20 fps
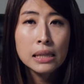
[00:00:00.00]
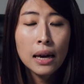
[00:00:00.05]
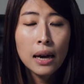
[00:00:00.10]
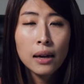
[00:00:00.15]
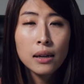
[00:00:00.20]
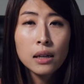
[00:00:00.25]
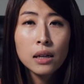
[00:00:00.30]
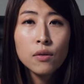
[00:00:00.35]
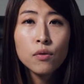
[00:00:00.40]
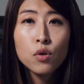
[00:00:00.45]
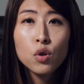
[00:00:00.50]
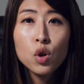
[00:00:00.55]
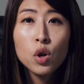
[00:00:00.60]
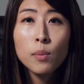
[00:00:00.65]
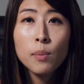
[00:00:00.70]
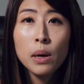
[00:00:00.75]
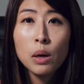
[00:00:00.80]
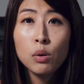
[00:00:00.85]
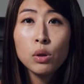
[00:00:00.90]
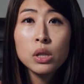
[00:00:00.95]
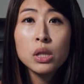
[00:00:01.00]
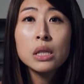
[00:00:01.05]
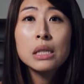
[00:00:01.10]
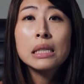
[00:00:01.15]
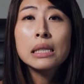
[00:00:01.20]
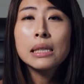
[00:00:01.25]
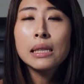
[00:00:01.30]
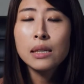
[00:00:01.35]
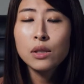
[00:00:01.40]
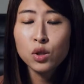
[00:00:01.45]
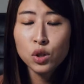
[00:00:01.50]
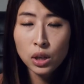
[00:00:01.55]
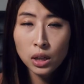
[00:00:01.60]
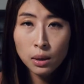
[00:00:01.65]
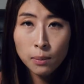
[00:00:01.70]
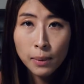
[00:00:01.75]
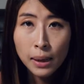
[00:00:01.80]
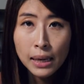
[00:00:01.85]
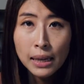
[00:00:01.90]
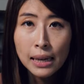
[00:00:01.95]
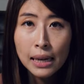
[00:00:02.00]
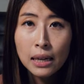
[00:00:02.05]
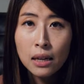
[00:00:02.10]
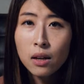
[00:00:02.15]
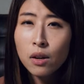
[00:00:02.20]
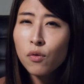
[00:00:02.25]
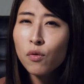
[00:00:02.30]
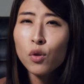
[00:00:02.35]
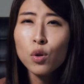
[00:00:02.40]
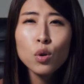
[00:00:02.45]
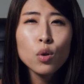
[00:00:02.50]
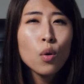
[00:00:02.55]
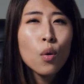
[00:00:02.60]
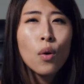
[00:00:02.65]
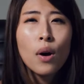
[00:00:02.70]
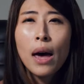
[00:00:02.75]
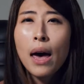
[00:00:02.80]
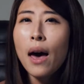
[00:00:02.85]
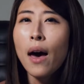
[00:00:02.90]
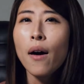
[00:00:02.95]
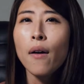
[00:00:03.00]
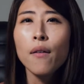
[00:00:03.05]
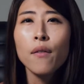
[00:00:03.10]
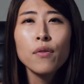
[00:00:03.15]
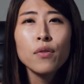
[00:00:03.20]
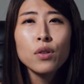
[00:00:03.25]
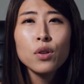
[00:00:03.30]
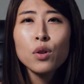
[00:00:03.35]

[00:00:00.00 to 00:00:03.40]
that if your marriage is legitimate and if you don't have,